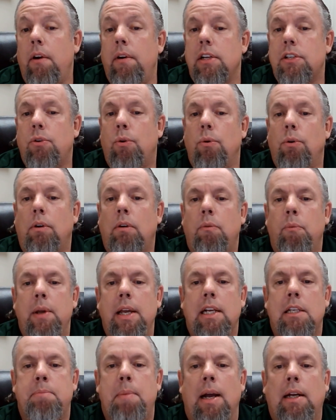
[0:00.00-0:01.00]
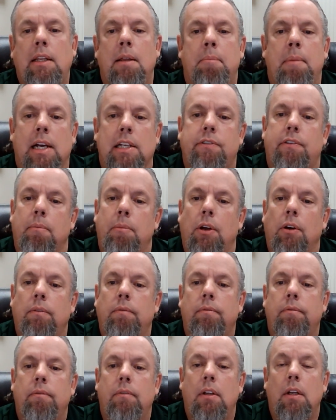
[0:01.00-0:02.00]
Here at school, we expect the best from you.
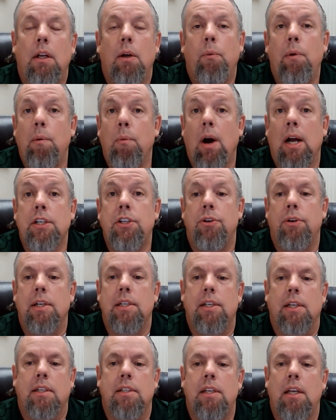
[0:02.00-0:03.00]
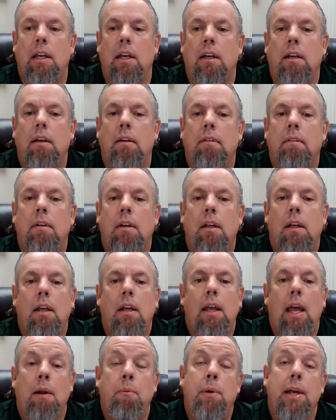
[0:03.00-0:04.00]
We want you to succeed
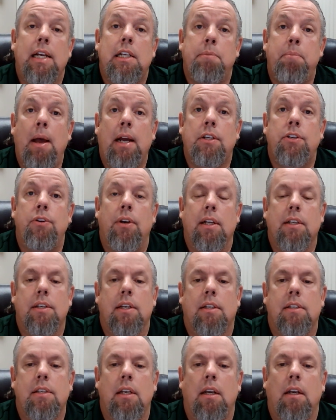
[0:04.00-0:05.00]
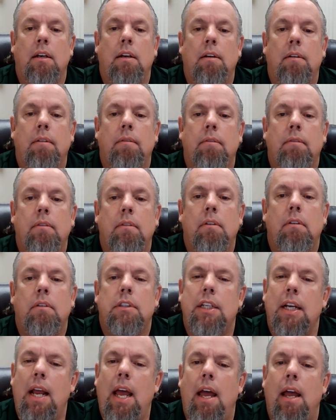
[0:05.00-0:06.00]
and we expect you to succeed.
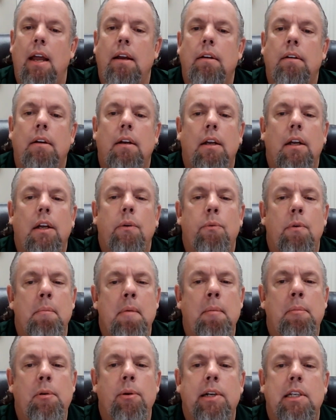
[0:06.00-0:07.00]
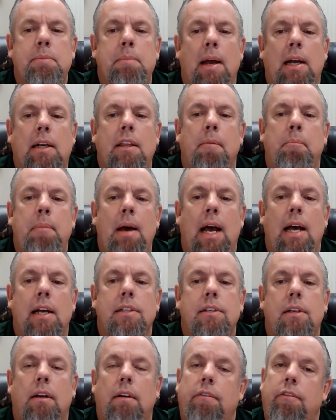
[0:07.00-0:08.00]
Today, remember to expect the
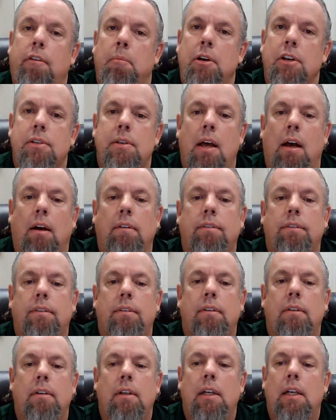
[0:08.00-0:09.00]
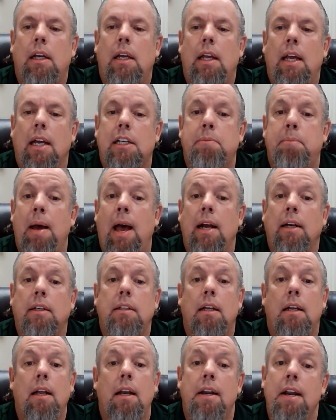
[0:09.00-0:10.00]
best from yourself.
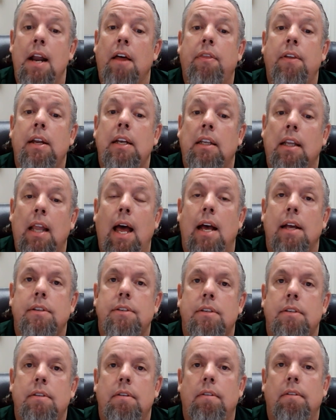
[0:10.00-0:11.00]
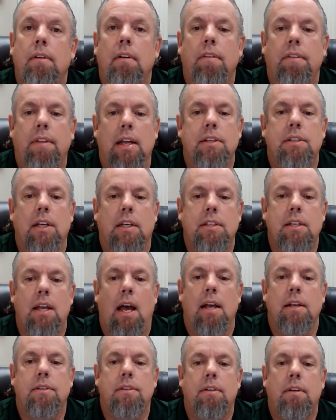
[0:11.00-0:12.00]
Expect nothing less than
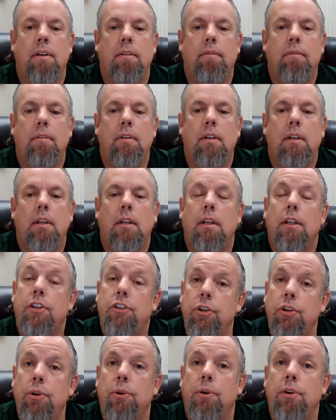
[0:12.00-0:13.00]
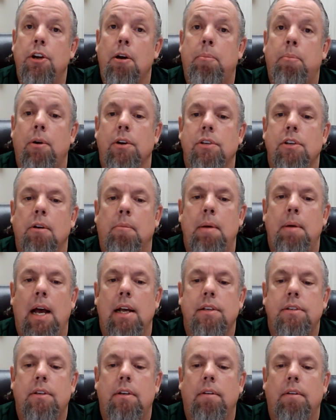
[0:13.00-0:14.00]
success. Do your personal
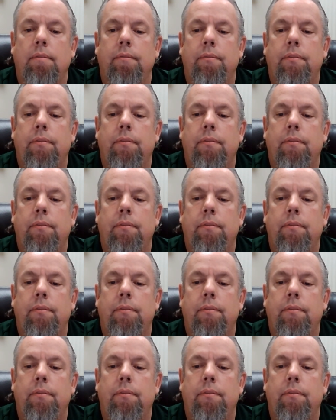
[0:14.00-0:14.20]
best.